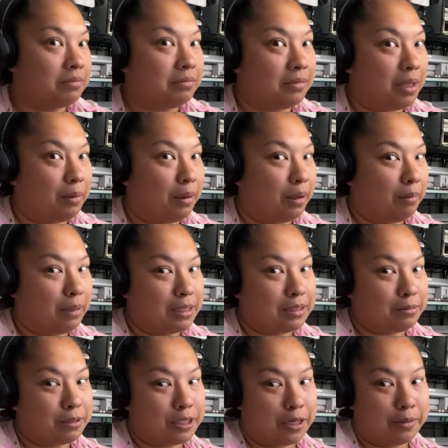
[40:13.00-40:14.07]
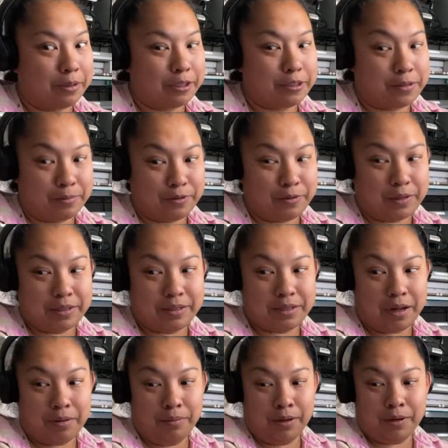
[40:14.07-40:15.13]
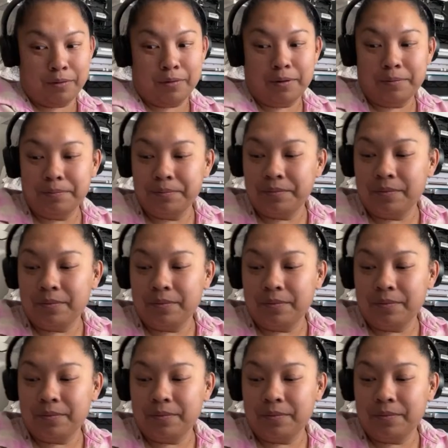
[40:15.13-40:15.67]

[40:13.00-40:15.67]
Maybe I'll make some Charm and Dreams ones. That would be cool.